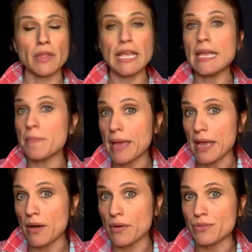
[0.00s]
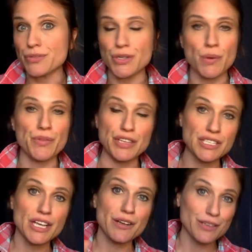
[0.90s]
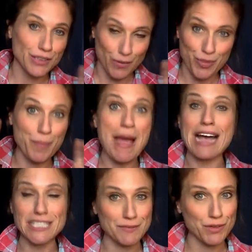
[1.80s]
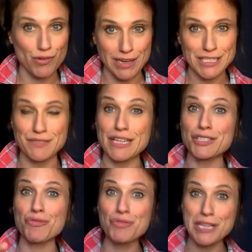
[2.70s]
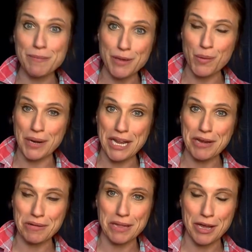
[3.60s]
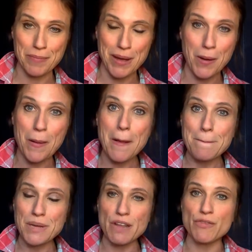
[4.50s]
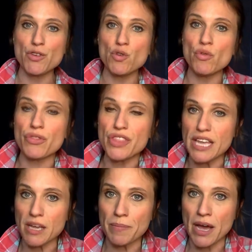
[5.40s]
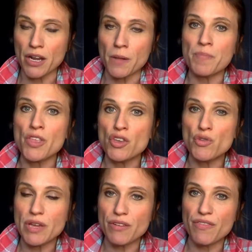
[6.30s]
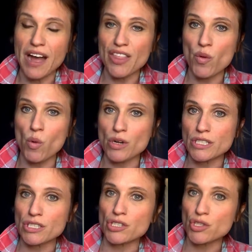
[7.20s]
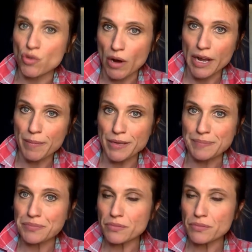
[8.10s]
emails, and this, the passive aggressive, that's a really big one I hear a lot about. But if you think about it, you can find the words to describe it.